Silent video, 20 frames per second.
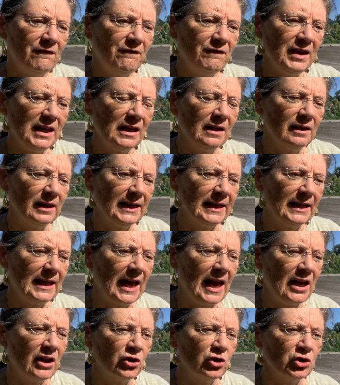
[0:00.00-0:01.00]
feeling
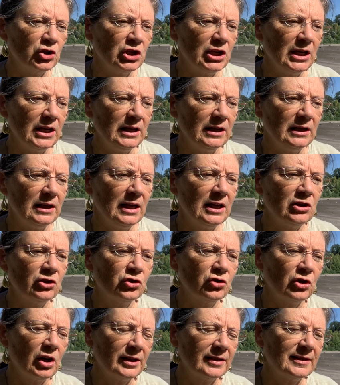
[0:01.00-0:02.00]
energy and
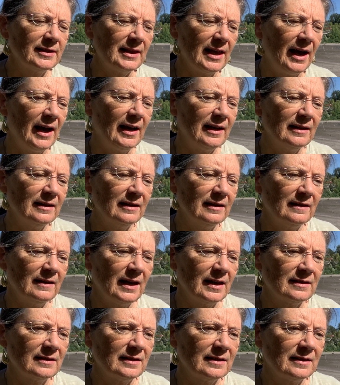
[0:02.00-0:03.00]
trust that.
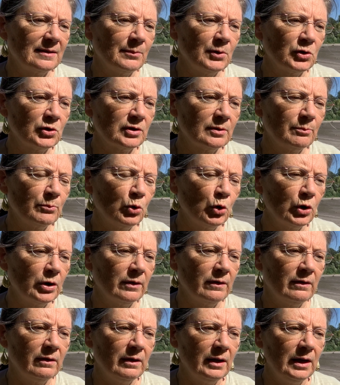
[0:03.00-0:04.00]
That's the most
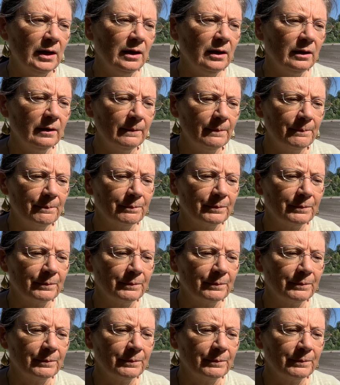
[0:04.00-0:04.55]
important thing.